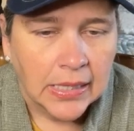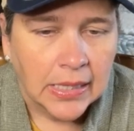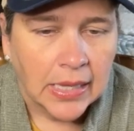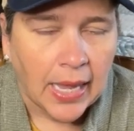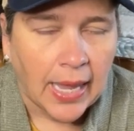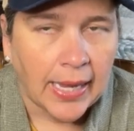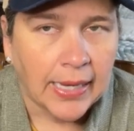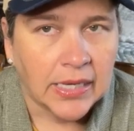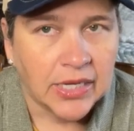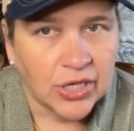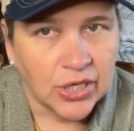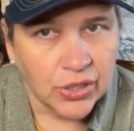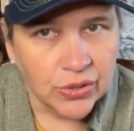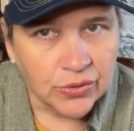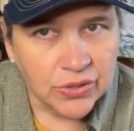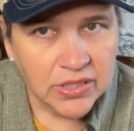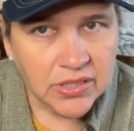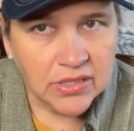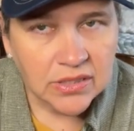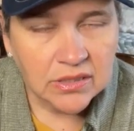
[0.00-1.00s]
I could
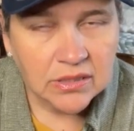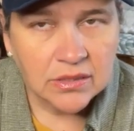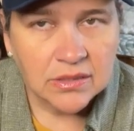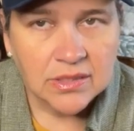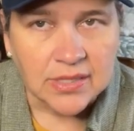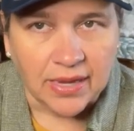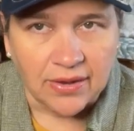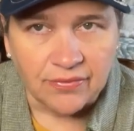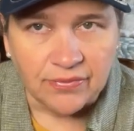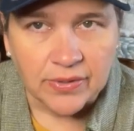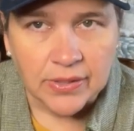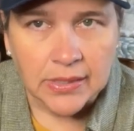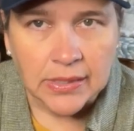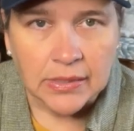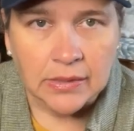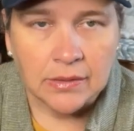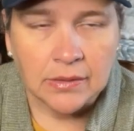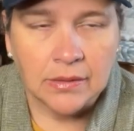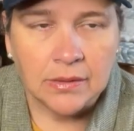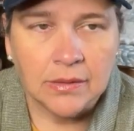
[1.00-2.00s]
use it safely.
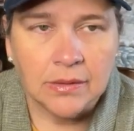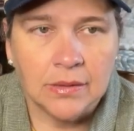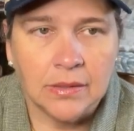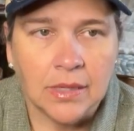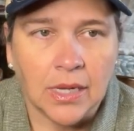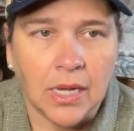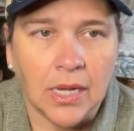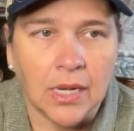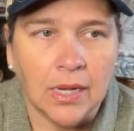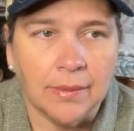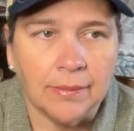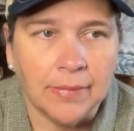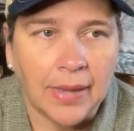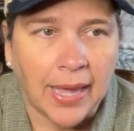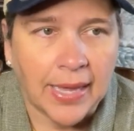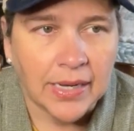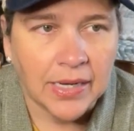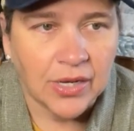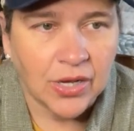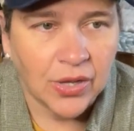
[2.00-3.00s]

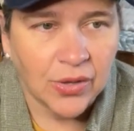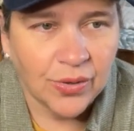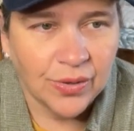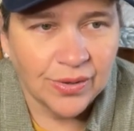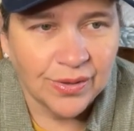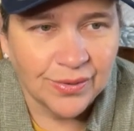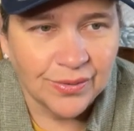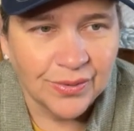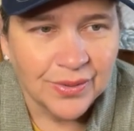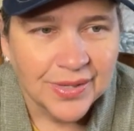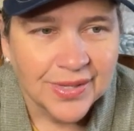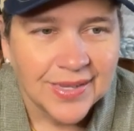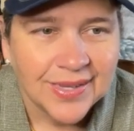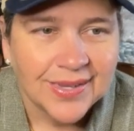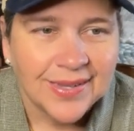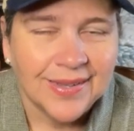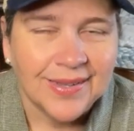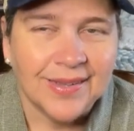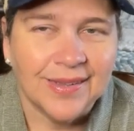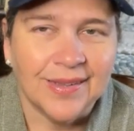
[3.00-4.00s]
I didn't know,
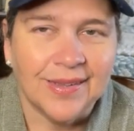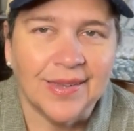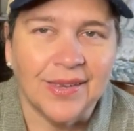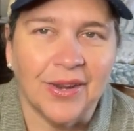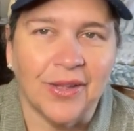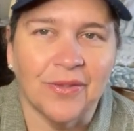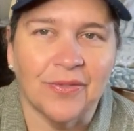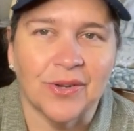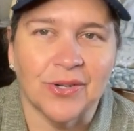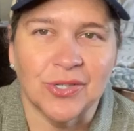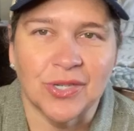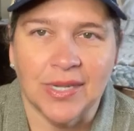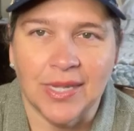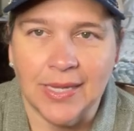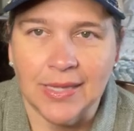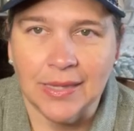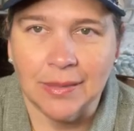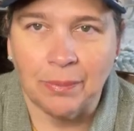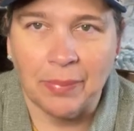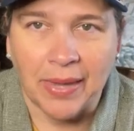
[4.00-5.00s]
there's
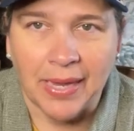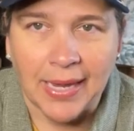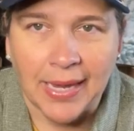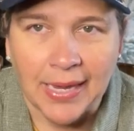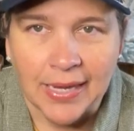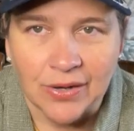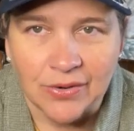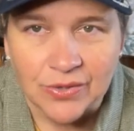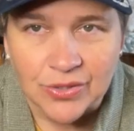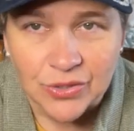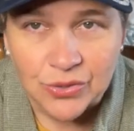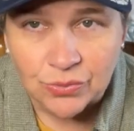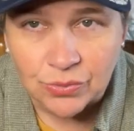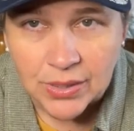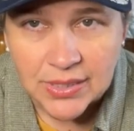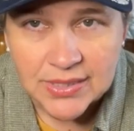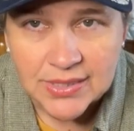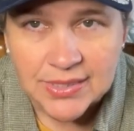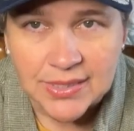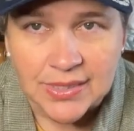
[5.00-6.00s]
lead in the paint or there's
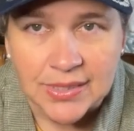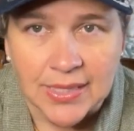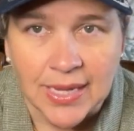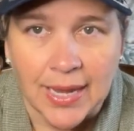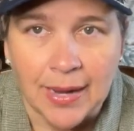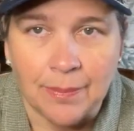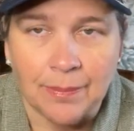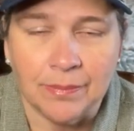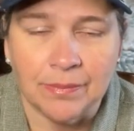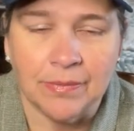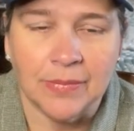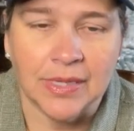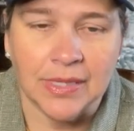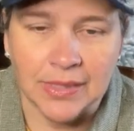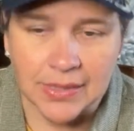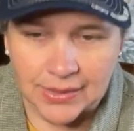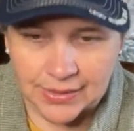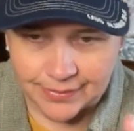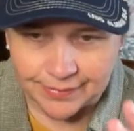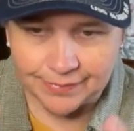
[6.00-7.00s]
rust in
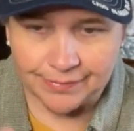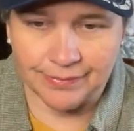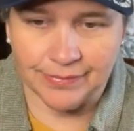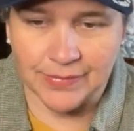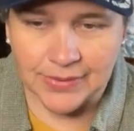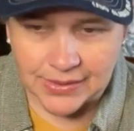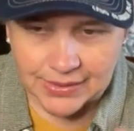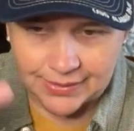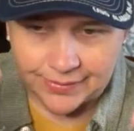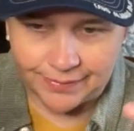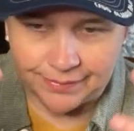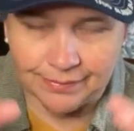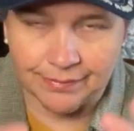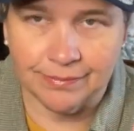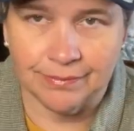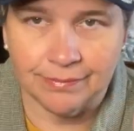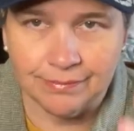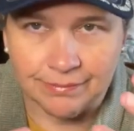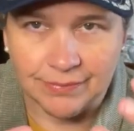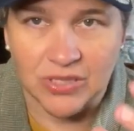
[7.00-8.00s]
the
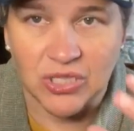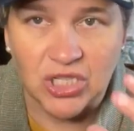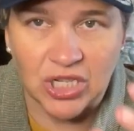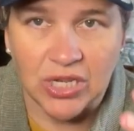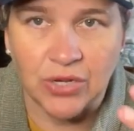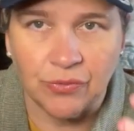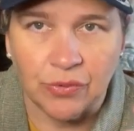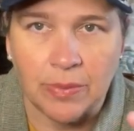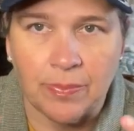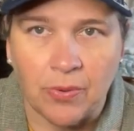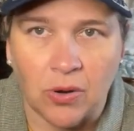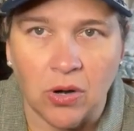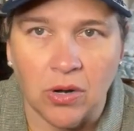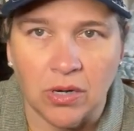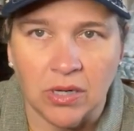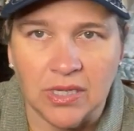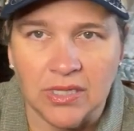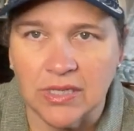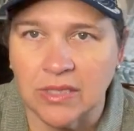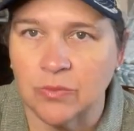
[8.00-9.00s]
machinery
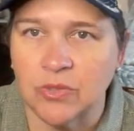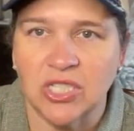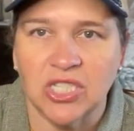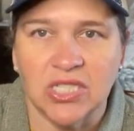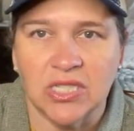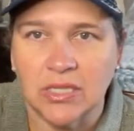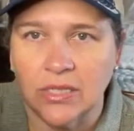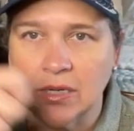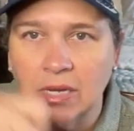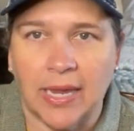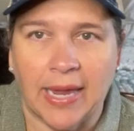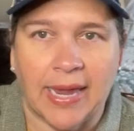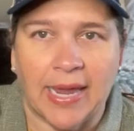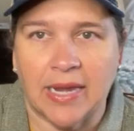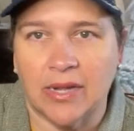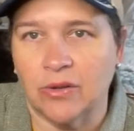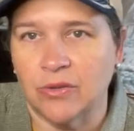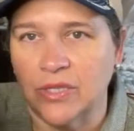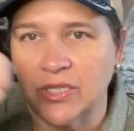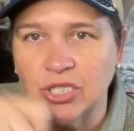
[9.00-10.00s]
part, because it was just a
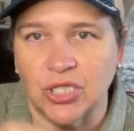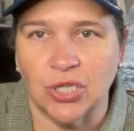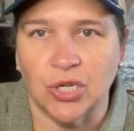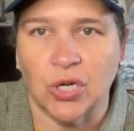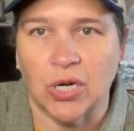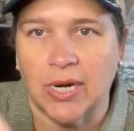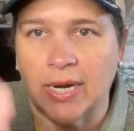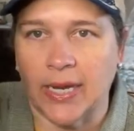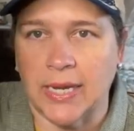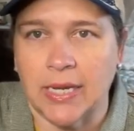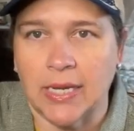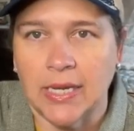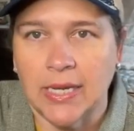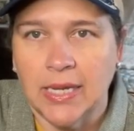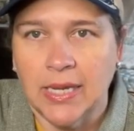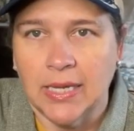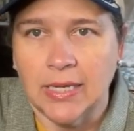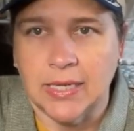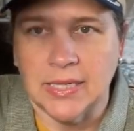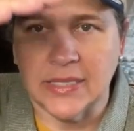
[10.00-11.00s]
handle that you crank,
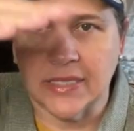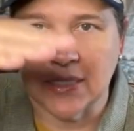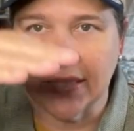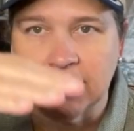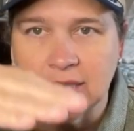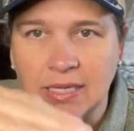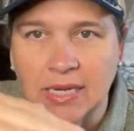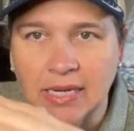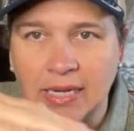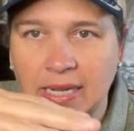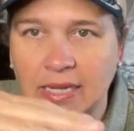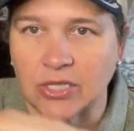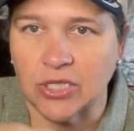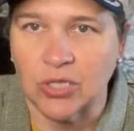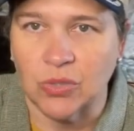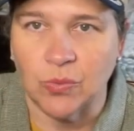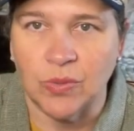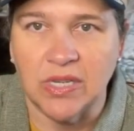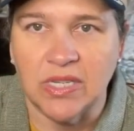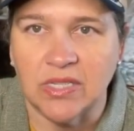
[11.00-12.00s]
lets this thing down,
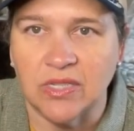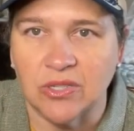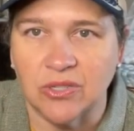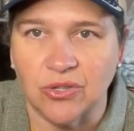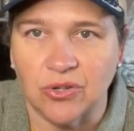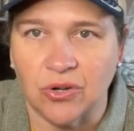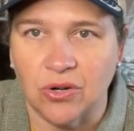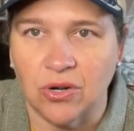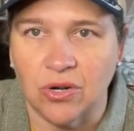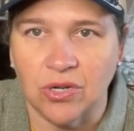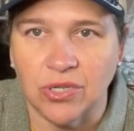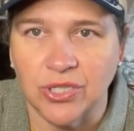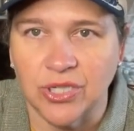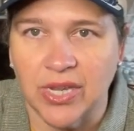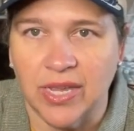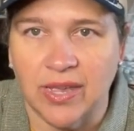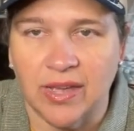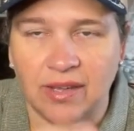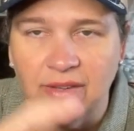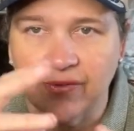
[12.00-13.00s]
squeezes your orange
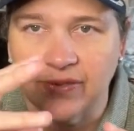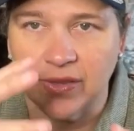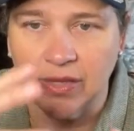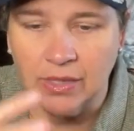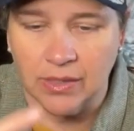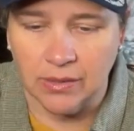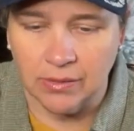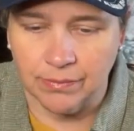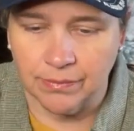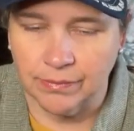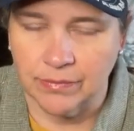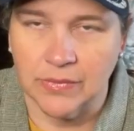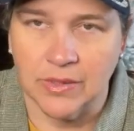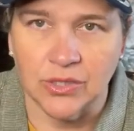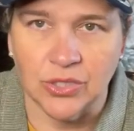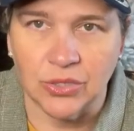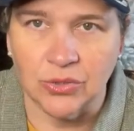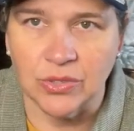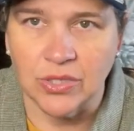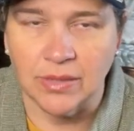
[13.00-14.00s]
half, and then the
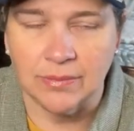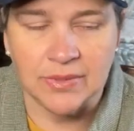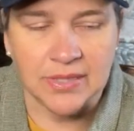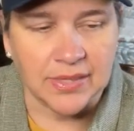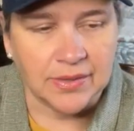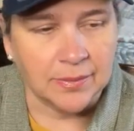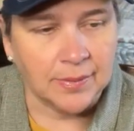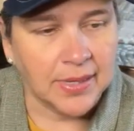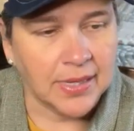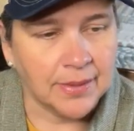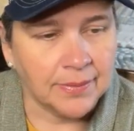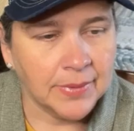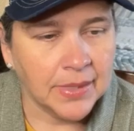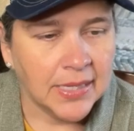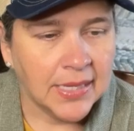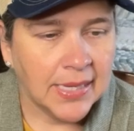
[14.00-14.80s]
juice comes out the bottom.